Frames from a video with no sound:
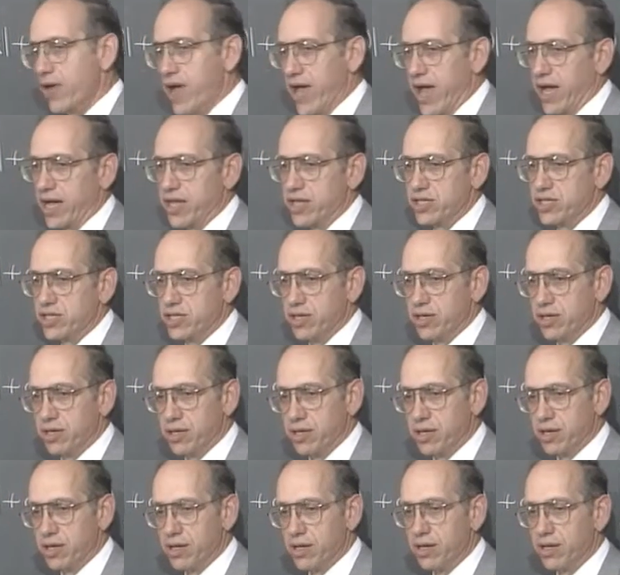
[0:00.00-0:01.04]
x.
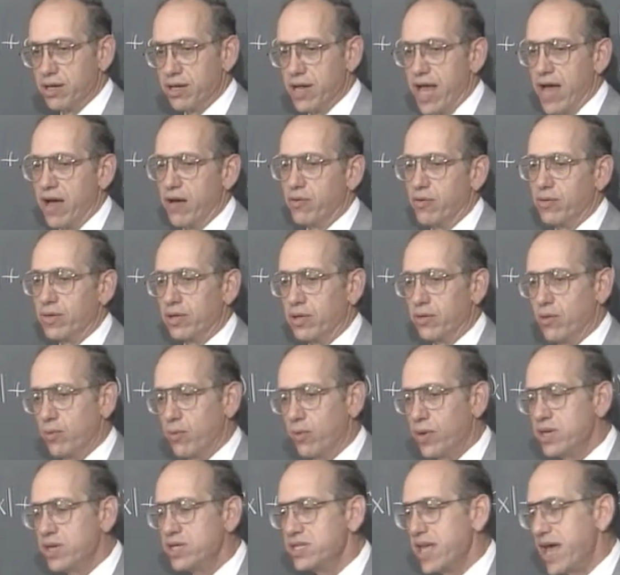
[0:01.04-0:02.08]
Now,
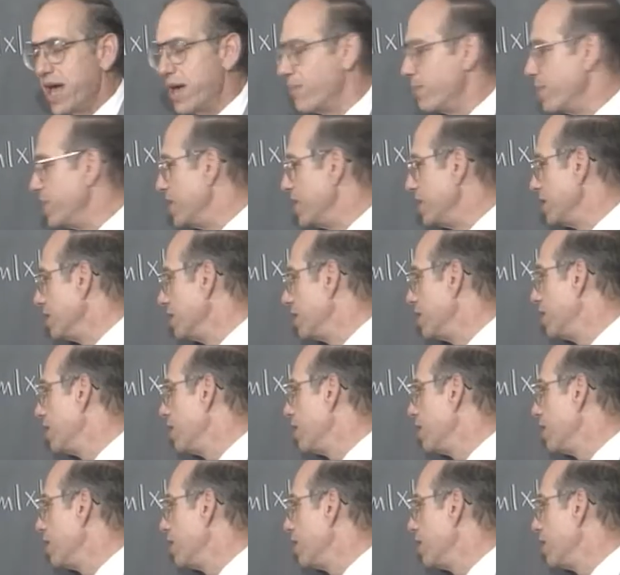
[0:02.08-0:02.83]
what does that mean?